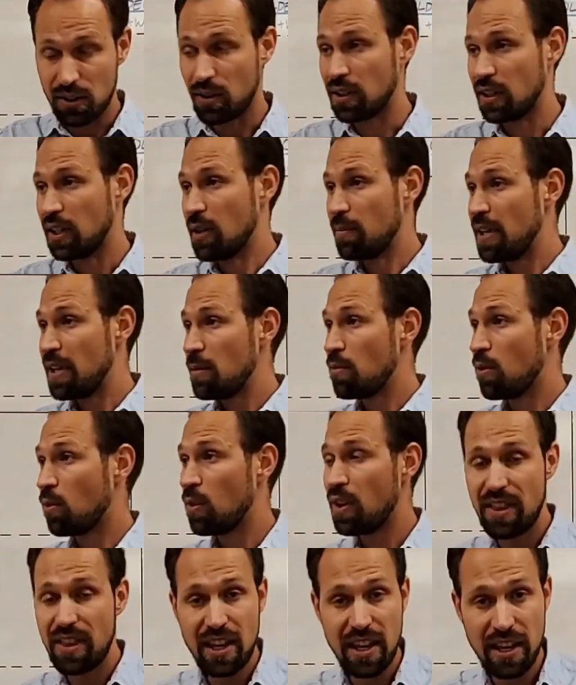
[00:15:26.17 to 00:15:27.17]
or people
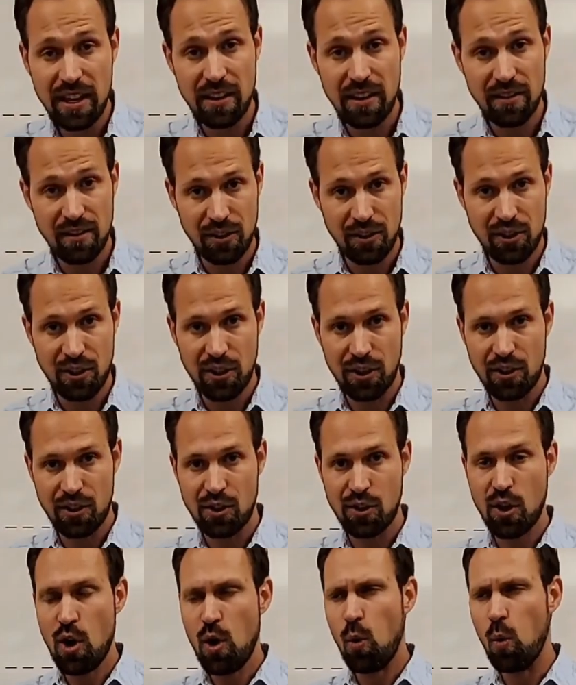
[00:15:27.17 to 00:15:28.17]
within the church,
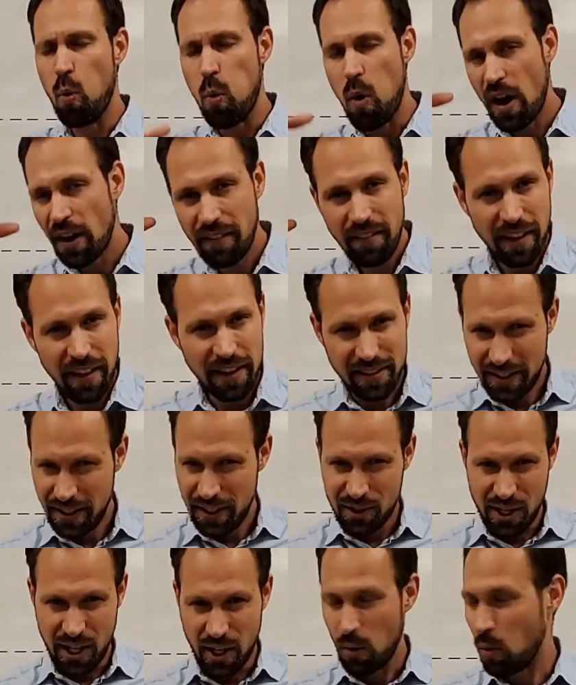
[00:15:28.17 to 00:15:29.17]
what are they teaching?